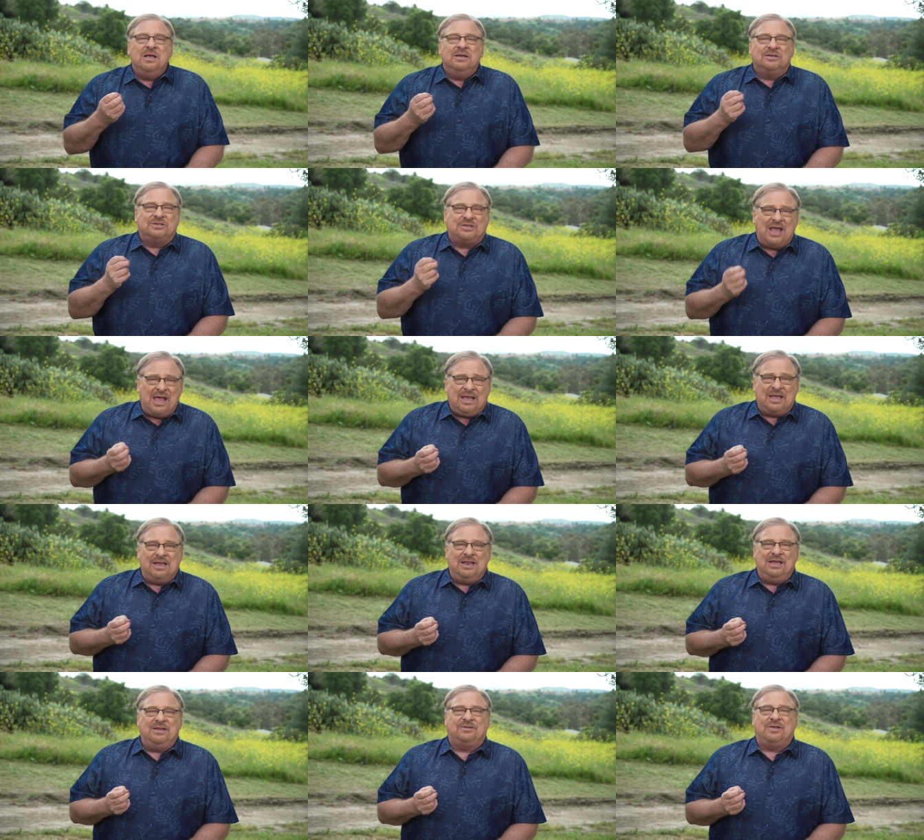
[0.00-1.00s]

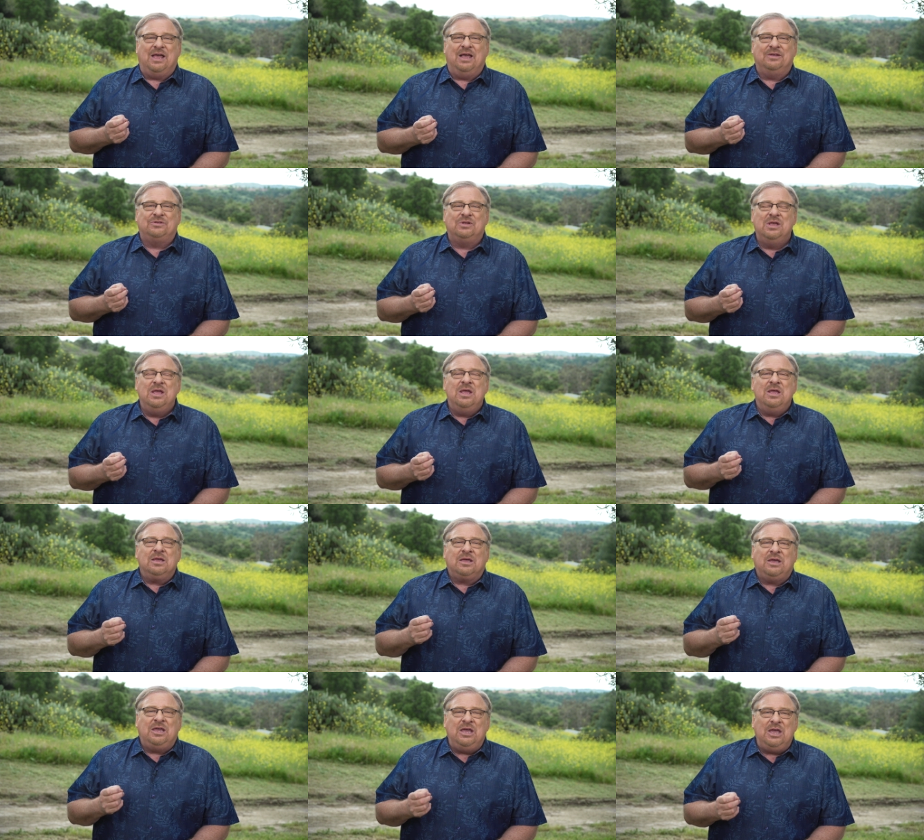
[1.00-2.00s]
Second, he says,
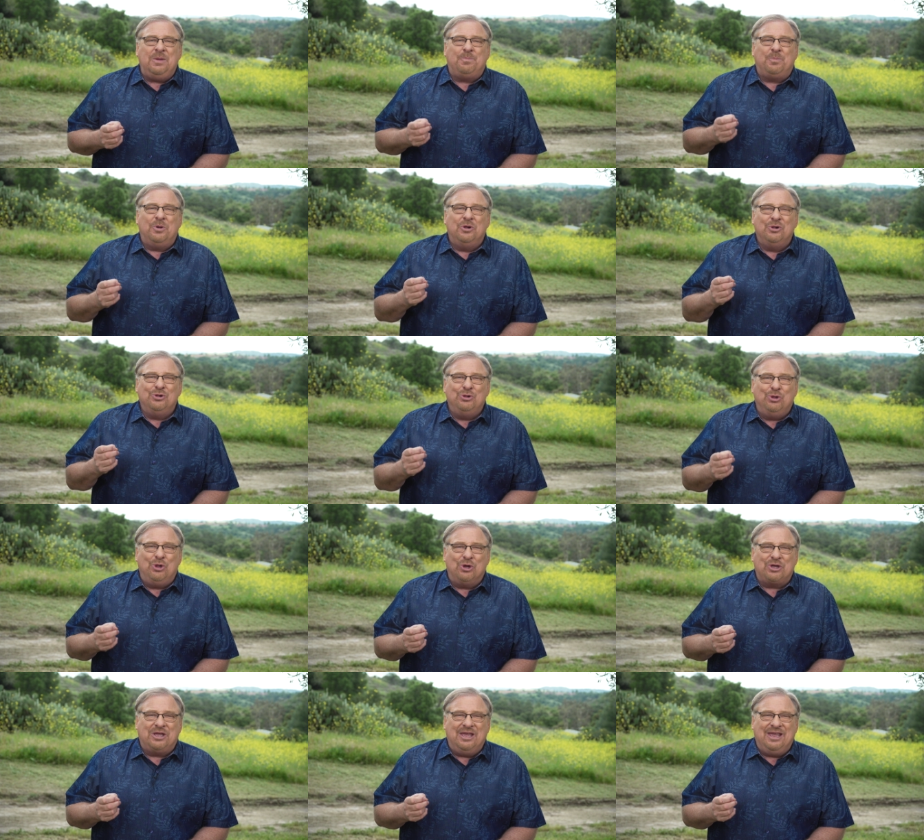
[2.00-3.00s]
keep
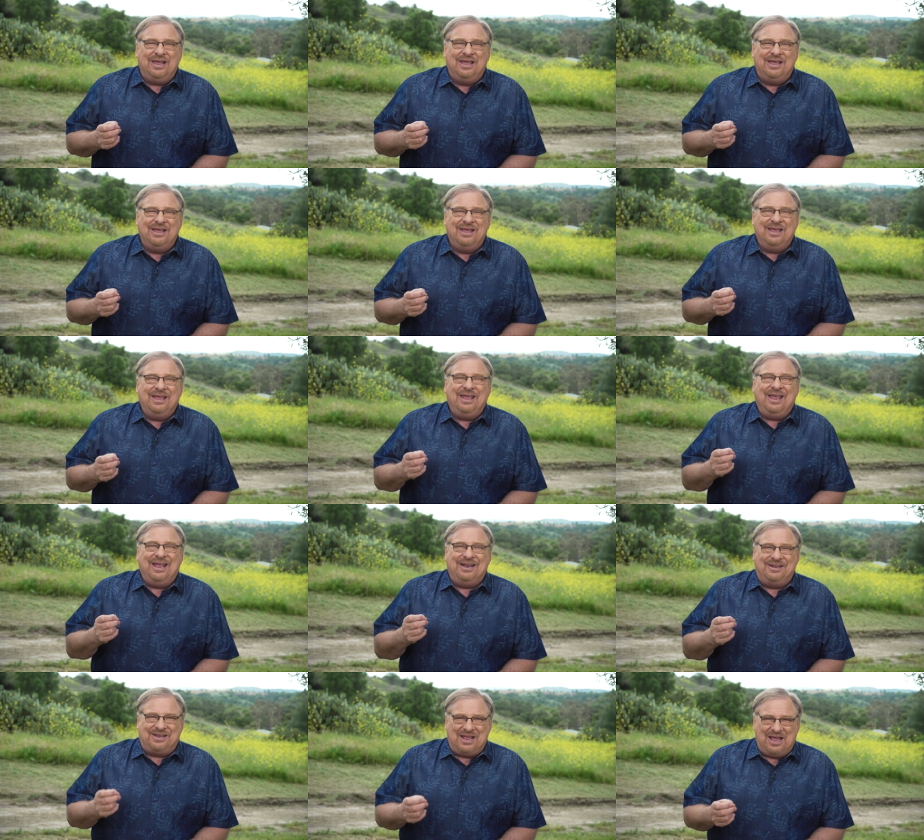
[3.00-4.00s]
looking
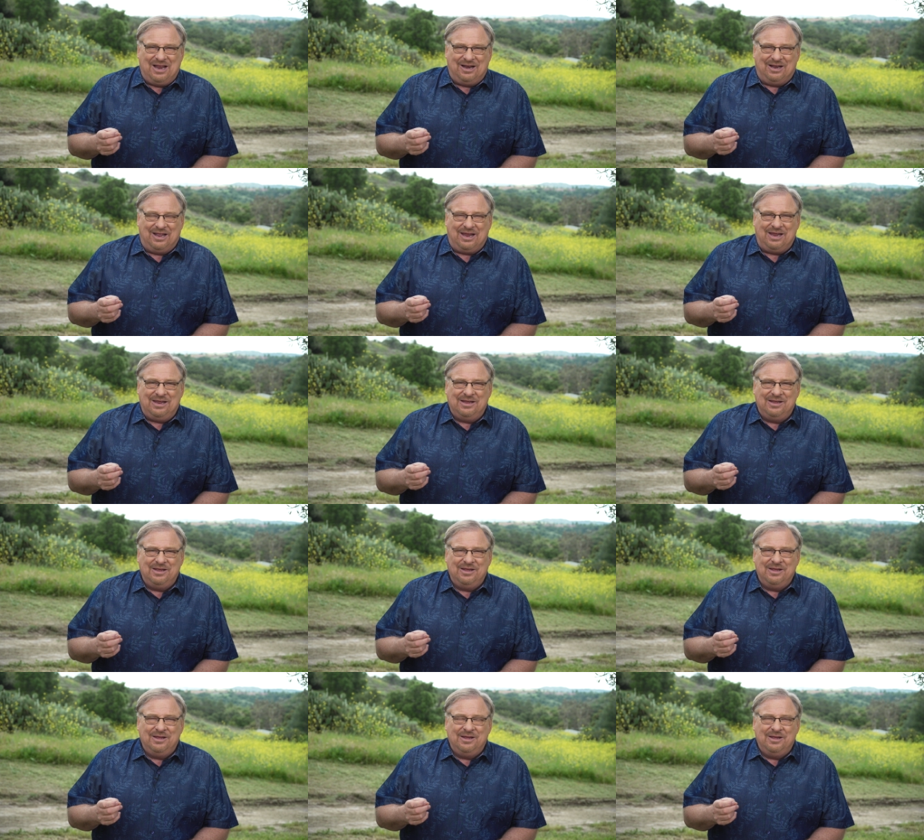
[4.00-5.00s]
intently.
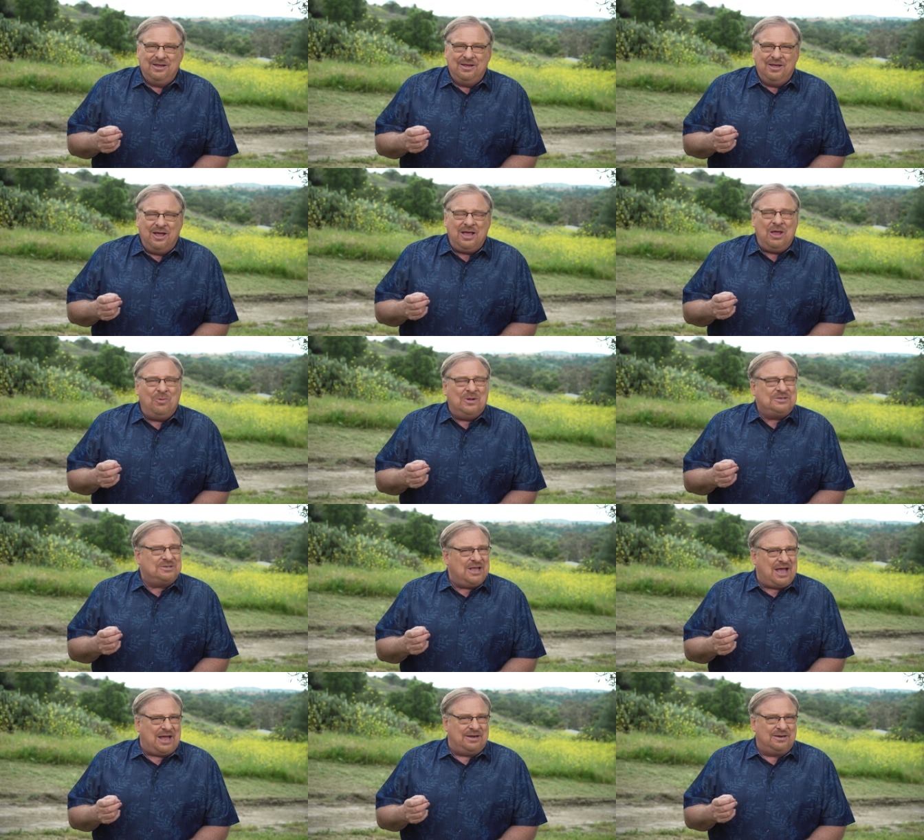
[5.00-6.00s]
Okay, what's
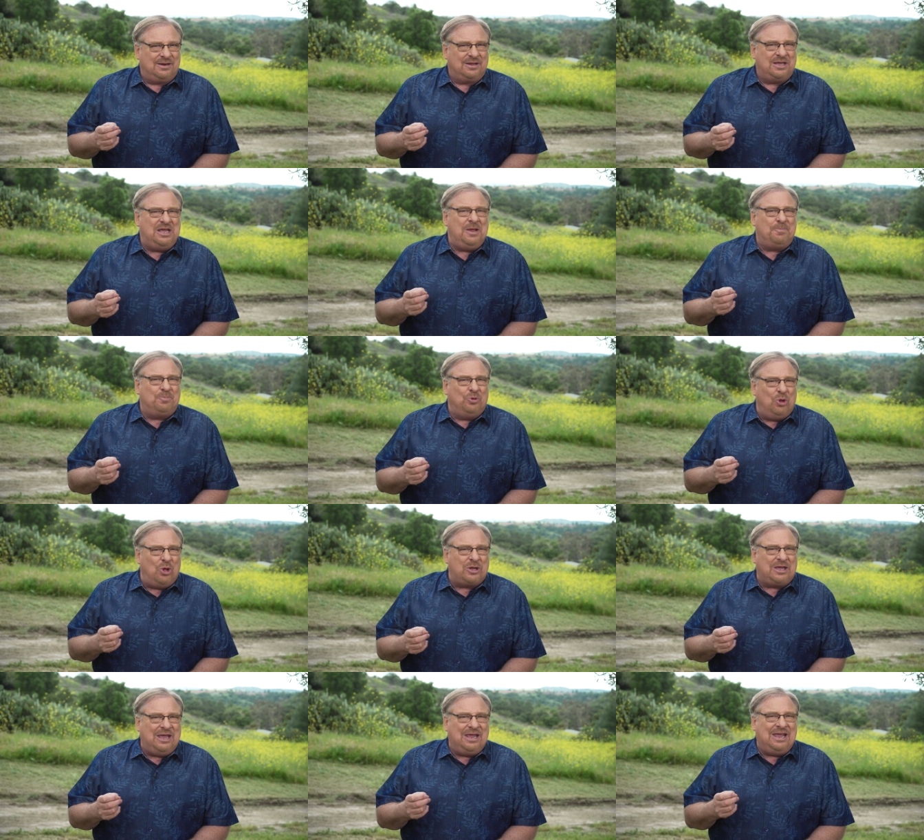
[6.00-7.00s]
that? Keep
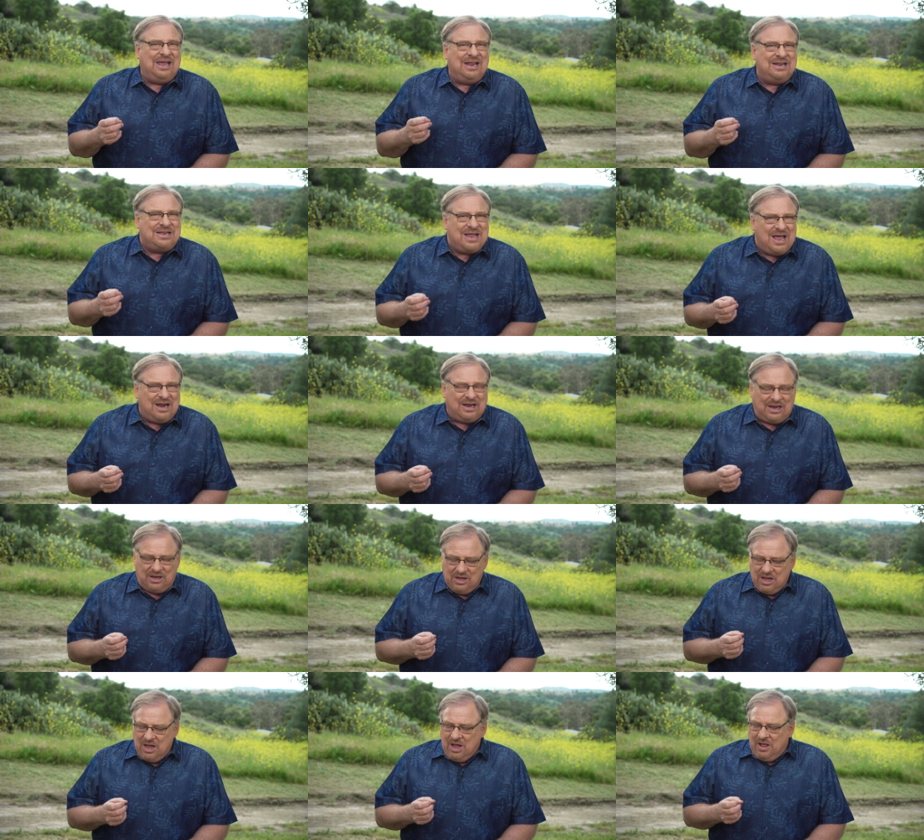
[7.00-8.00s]
looking intently.